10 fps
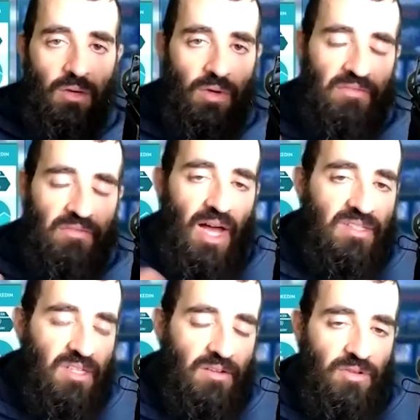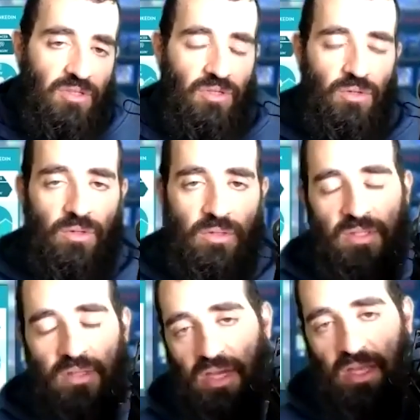We have lots of different
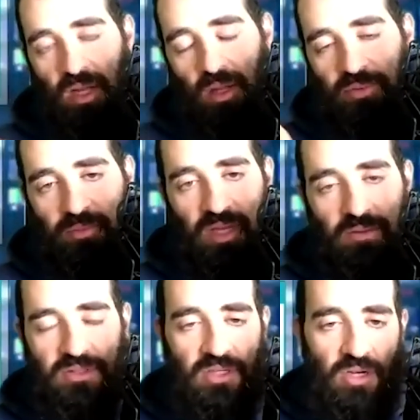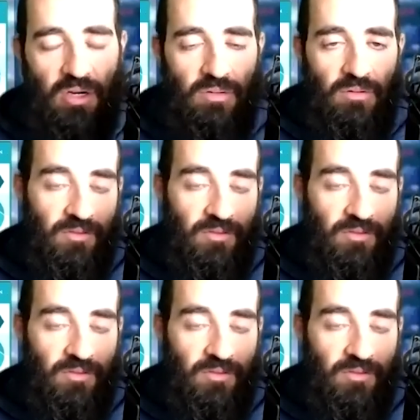tools that can help you be able to go